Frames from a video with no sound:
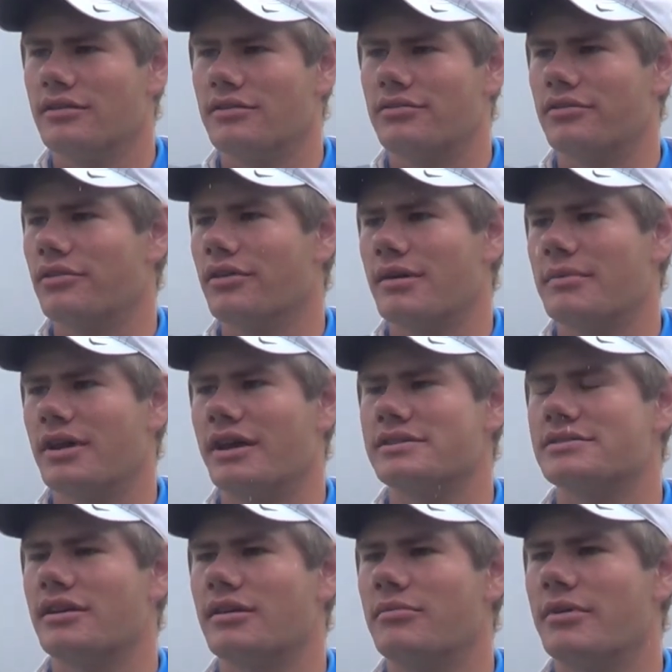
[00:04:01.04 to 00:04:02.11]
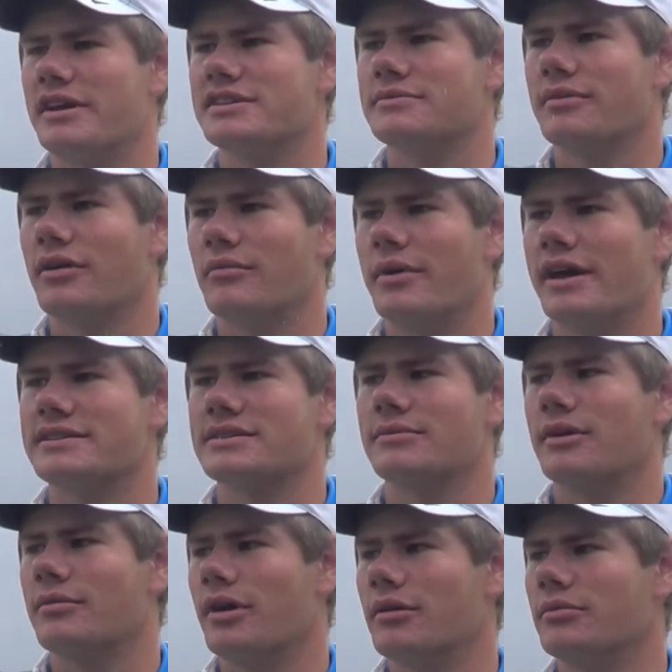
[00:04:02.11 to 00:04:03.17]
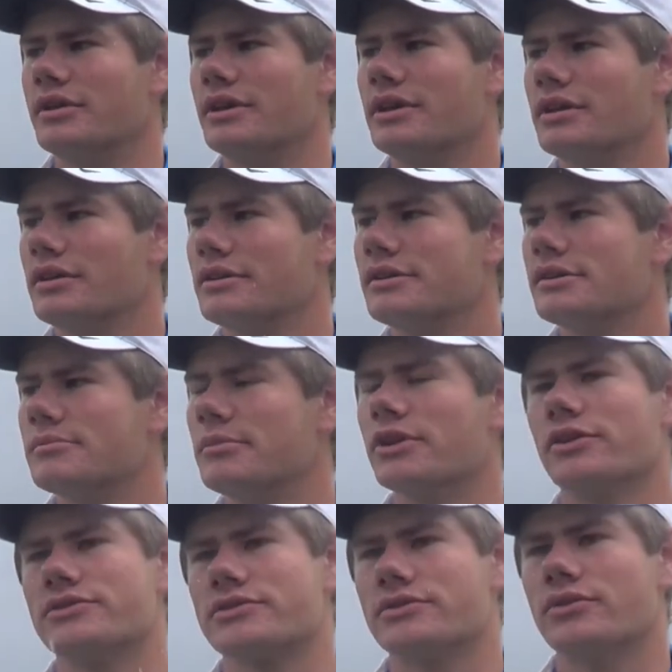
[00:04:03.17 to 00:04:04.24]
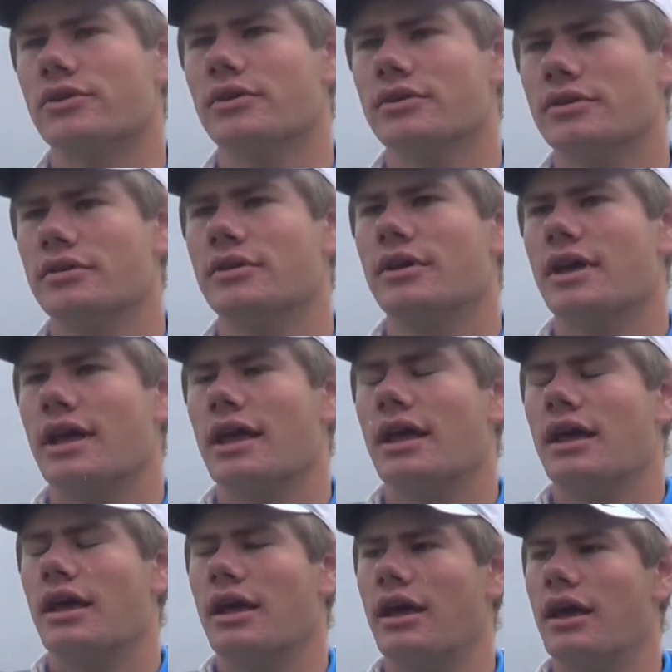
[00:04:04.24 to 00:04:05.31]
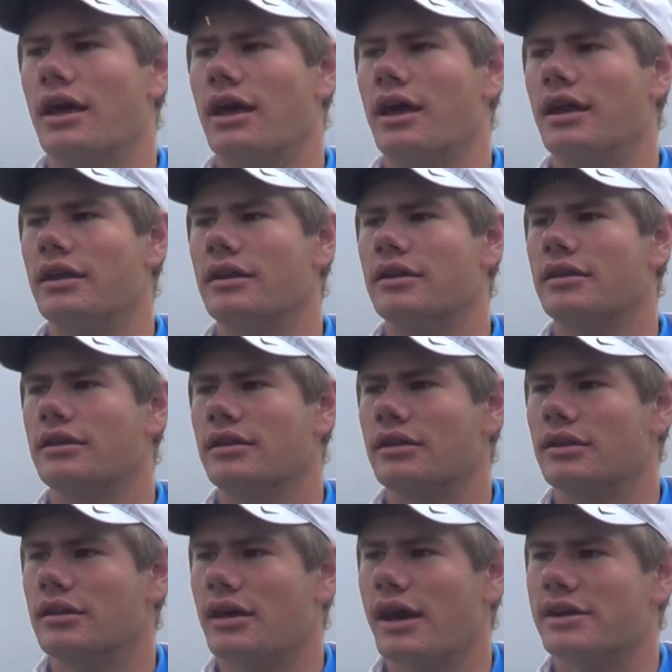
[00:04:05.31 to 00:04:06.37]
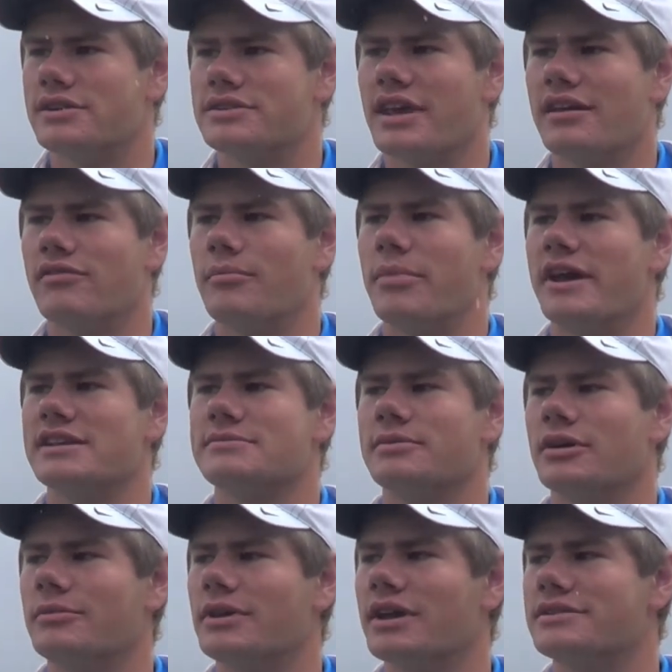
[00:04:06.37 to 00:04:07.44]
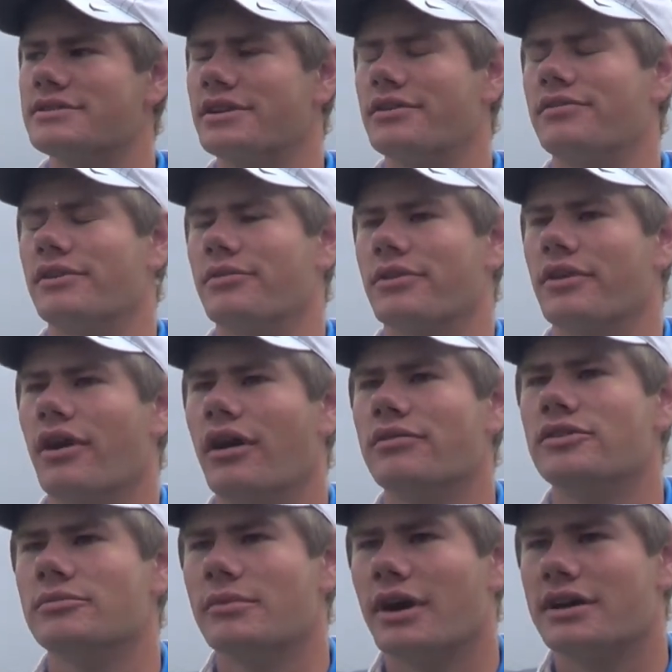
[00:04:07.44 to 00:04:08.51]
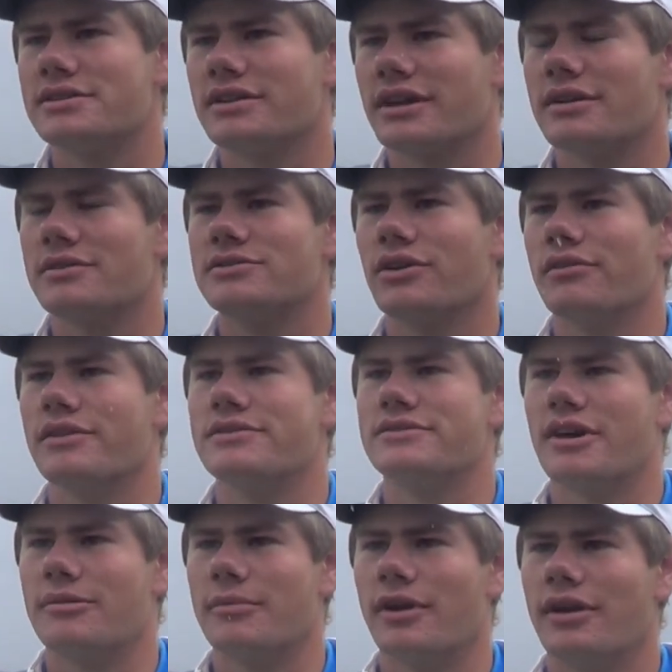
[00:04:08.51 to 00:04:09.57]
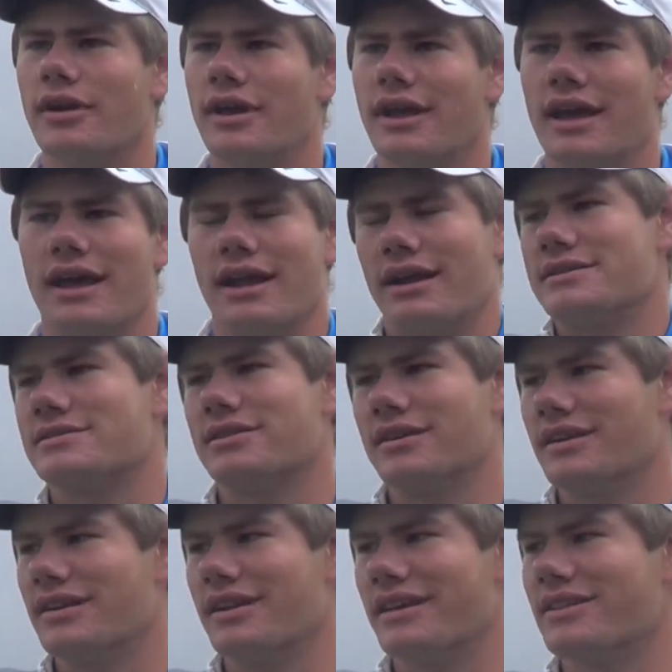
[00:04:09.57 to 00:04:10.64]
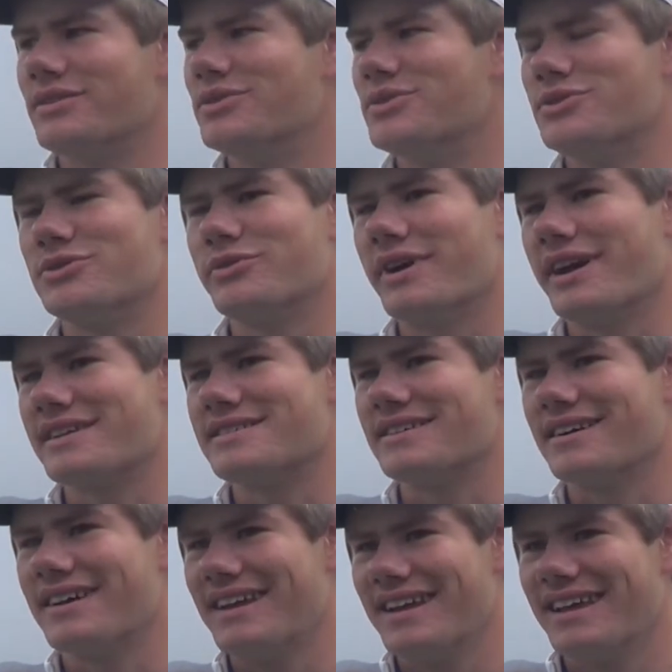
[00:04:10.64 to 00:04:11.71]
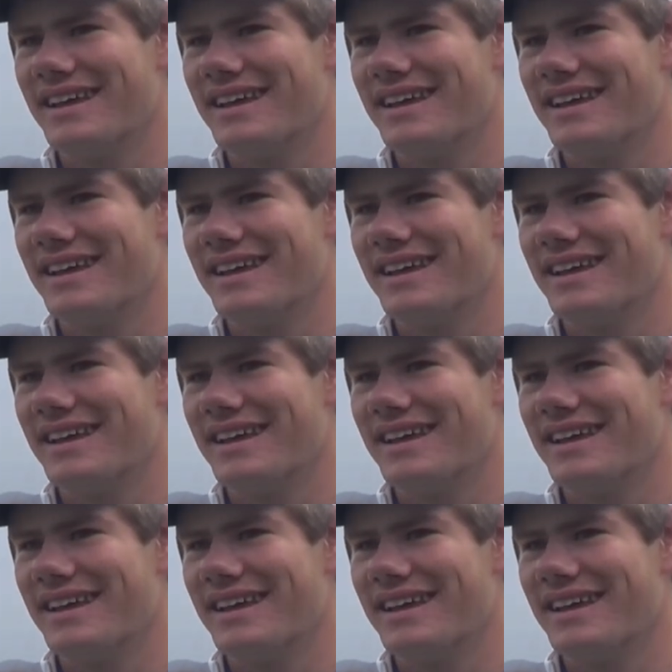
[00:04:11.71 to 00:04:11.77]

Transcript: through. I mean, I started baseball and basketball probably middle school, and I just gave up baseball because it interfered with golf too much. Like, it was over the summer, I just couldn't, like, the two swings there,